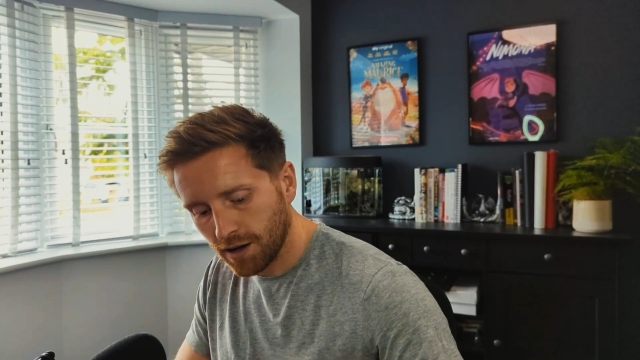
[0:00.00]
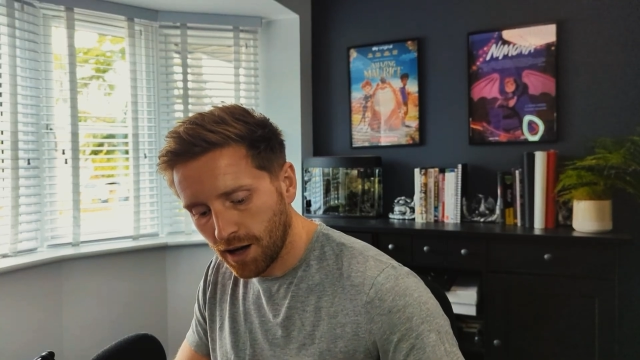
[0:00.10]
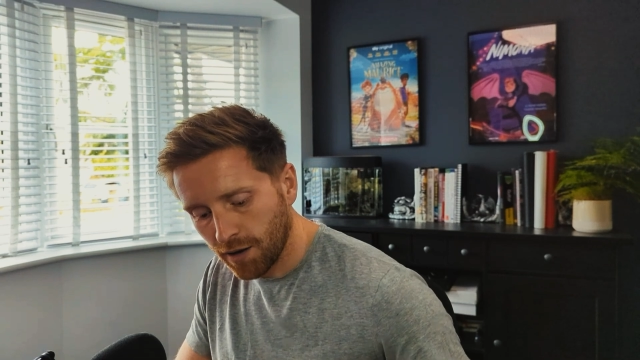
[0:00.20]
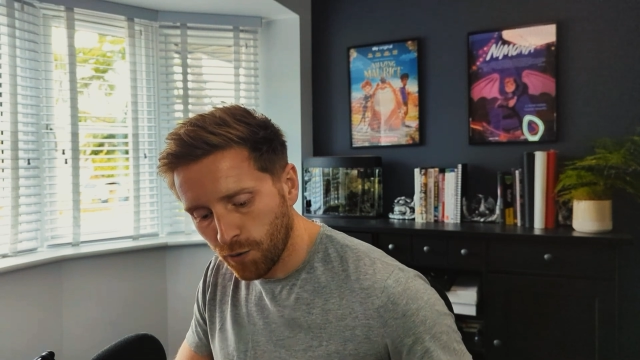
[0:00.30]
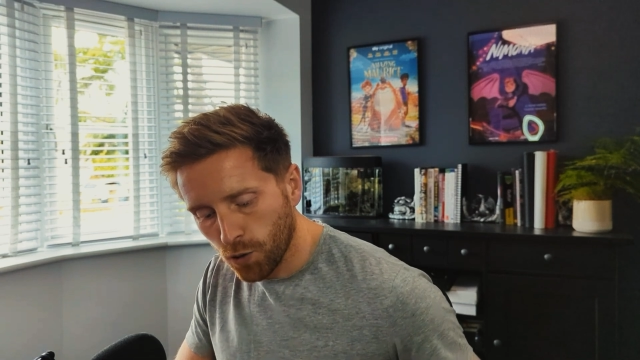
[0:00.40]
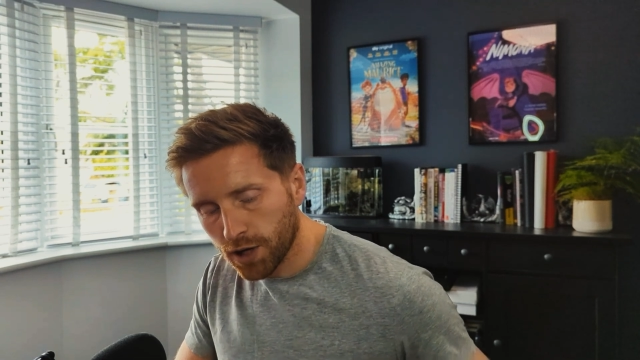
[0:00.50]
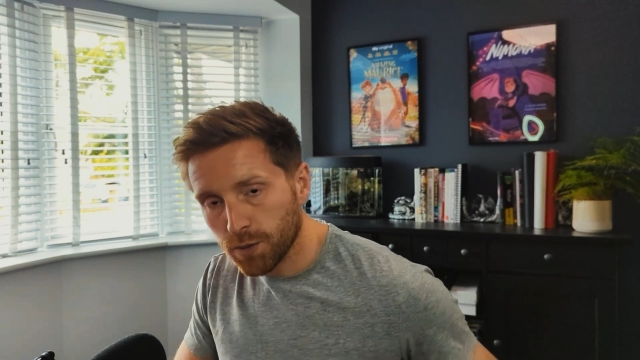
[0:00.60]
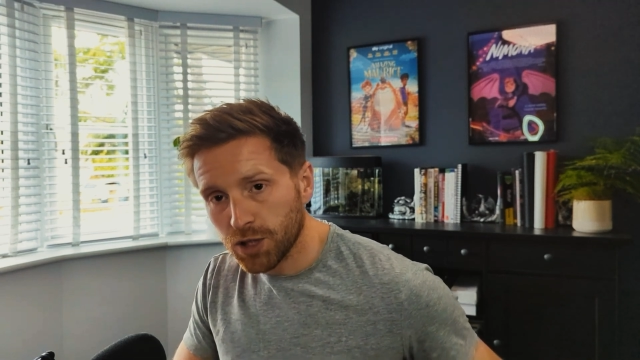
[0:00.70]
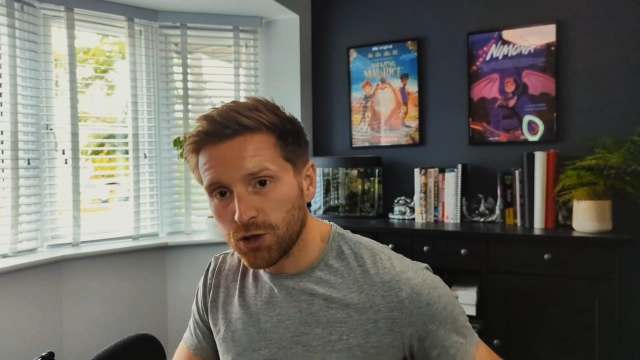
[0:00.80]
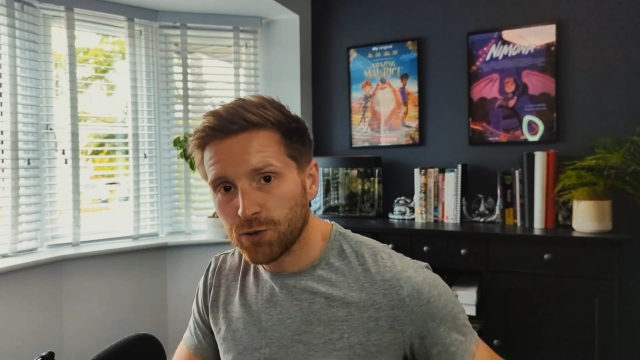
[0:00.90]
I thought it could
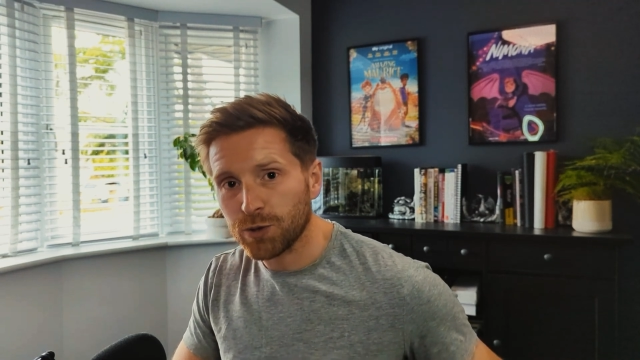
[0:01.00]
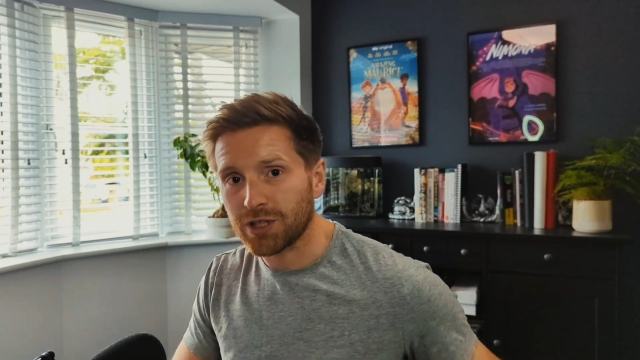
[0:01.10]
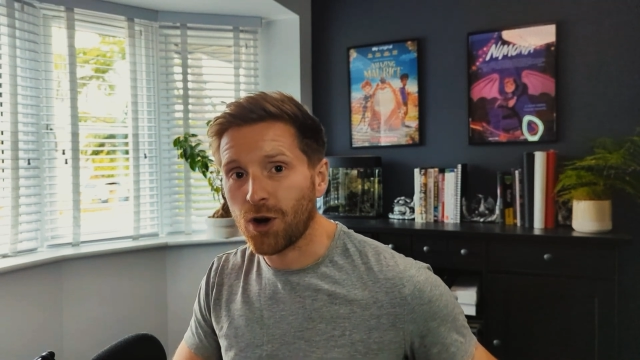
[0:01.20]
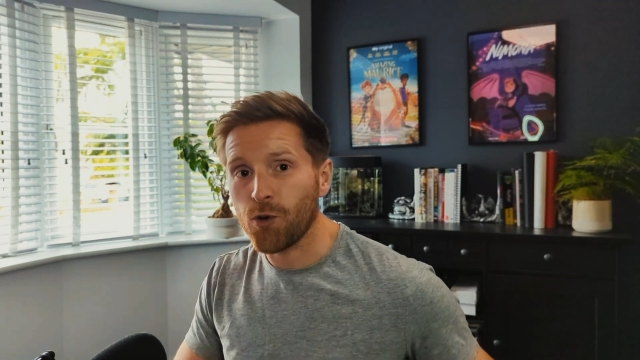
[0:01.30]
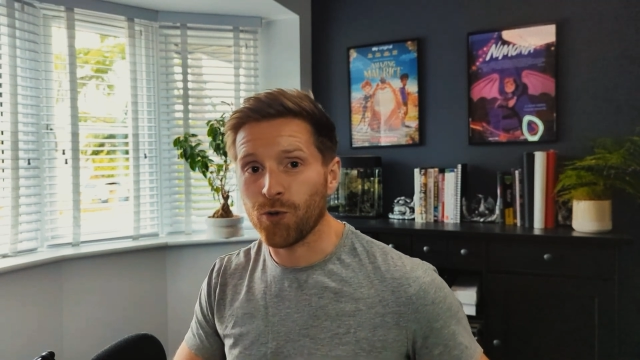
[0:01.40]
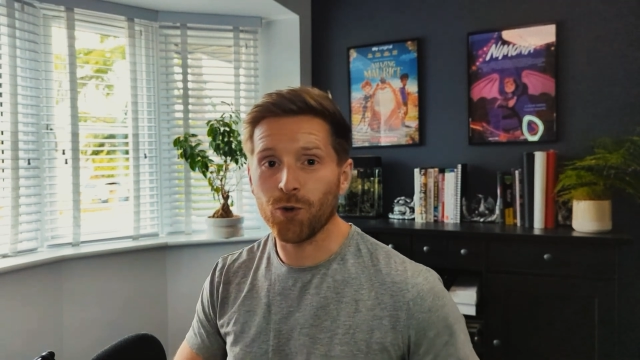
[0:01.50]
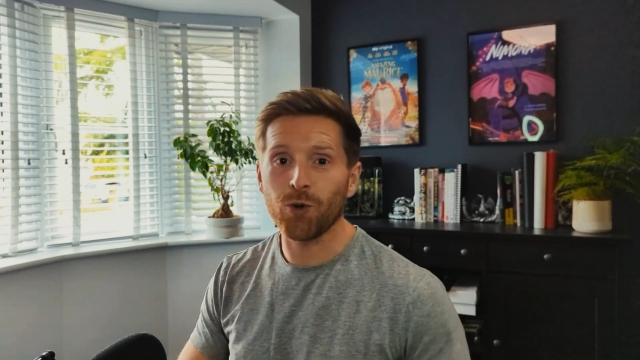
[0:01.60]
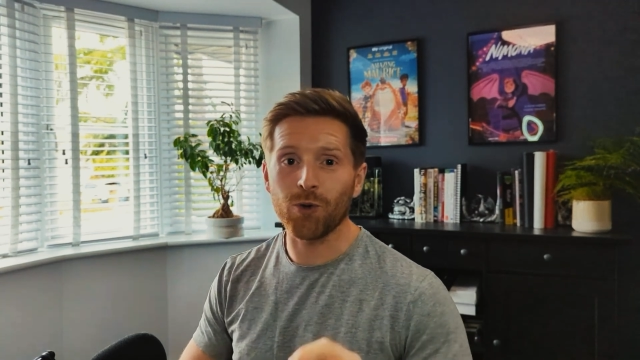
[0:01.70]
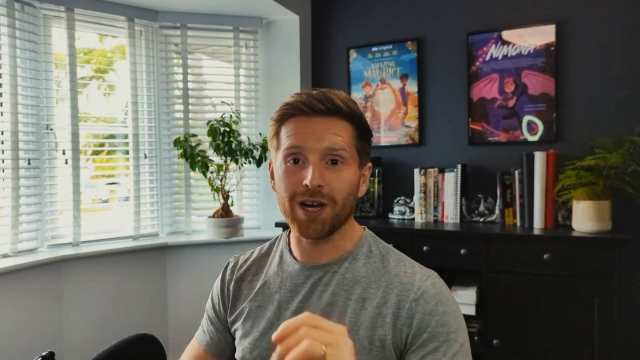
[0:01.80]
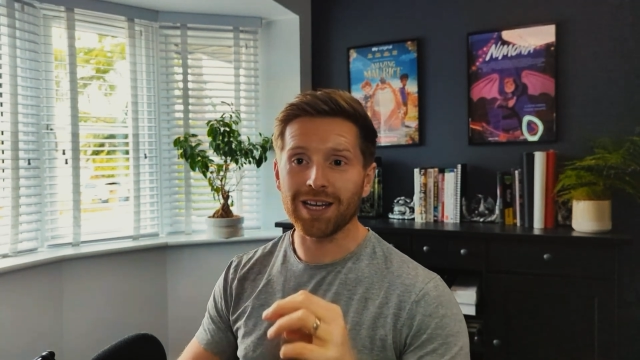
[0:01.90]
be useful to go
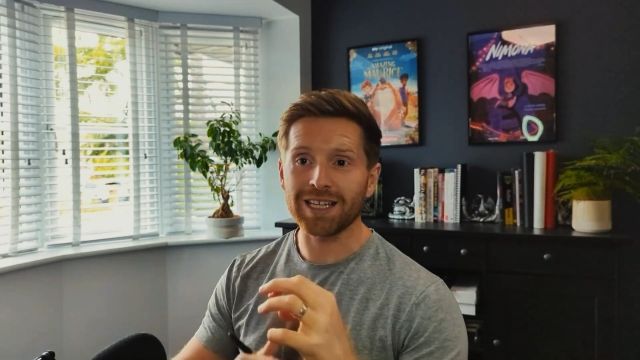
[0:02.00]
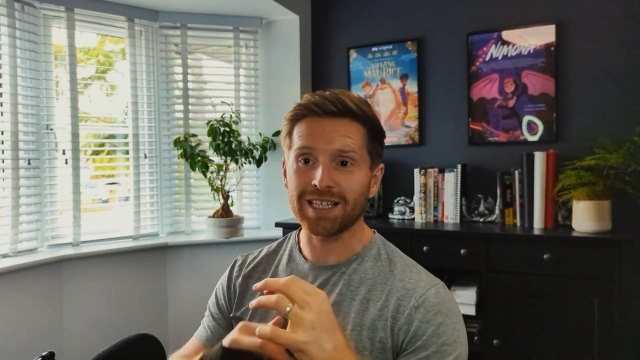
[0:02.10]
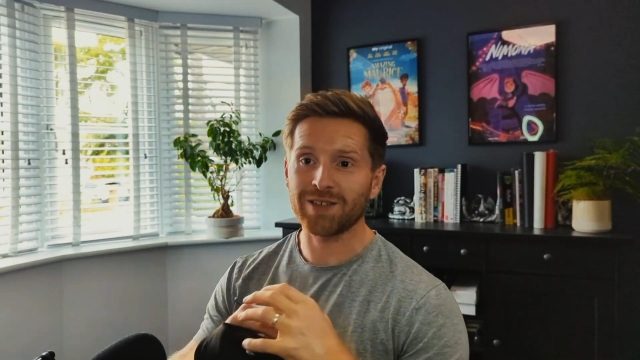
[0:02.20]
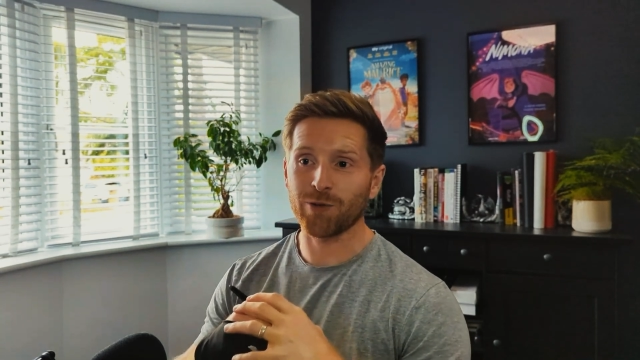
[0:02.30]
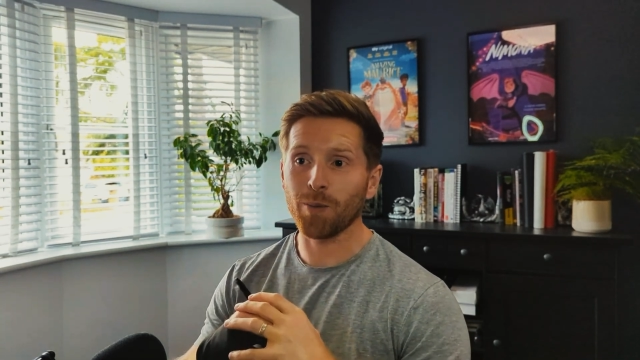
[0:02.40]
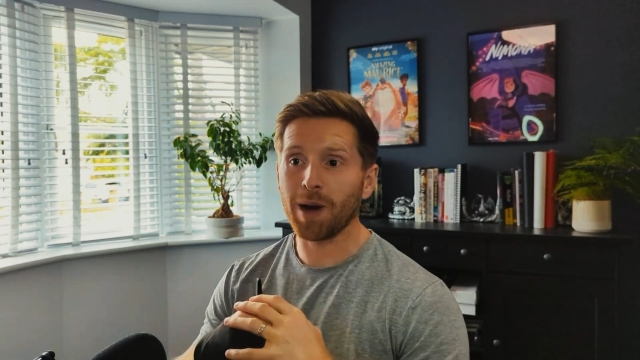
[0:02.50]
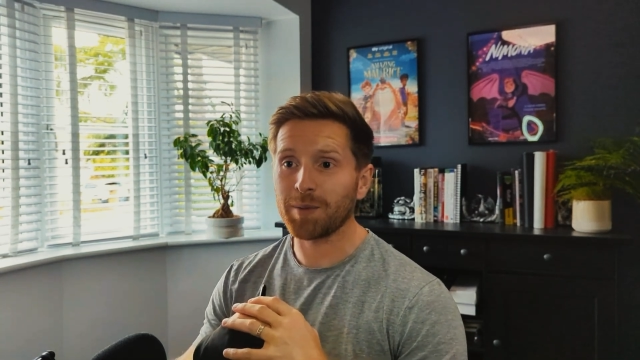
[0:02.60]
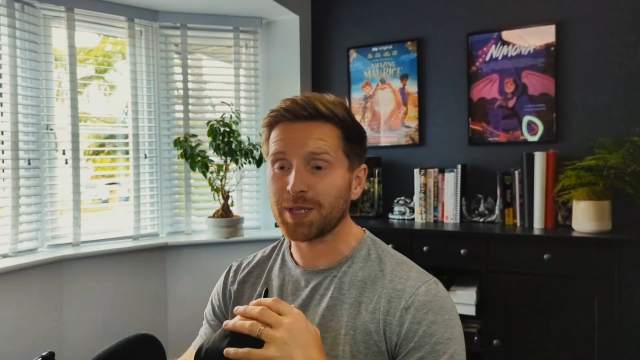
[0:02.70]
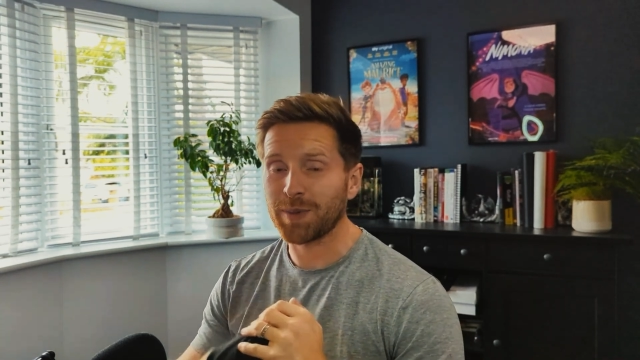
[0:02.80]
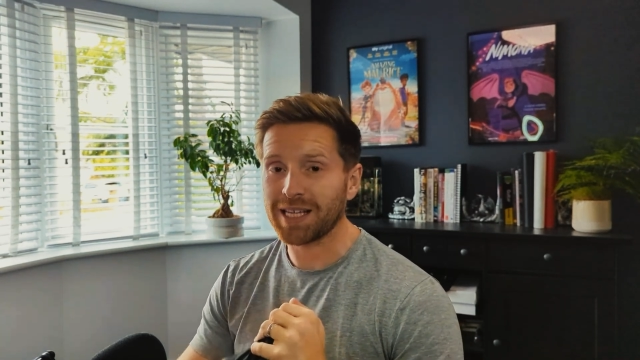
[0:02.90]
through, at least from my
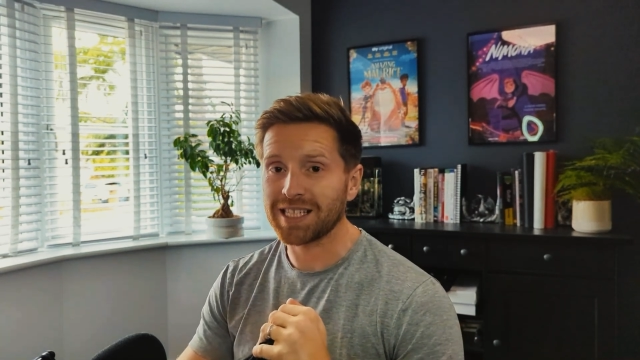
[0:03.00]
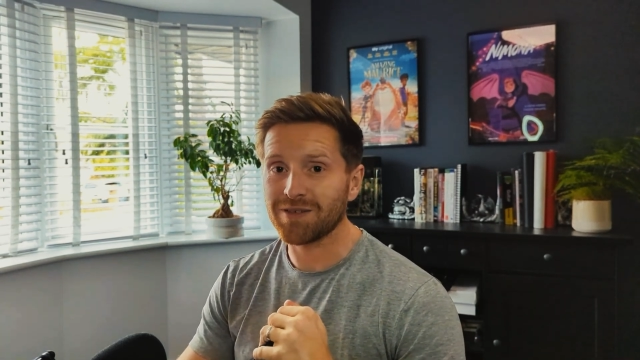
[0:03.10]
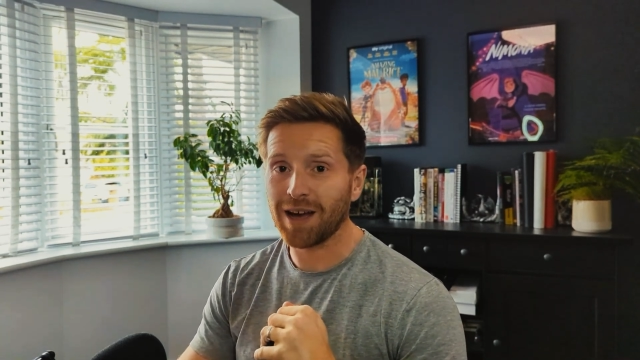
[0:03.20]
perspective,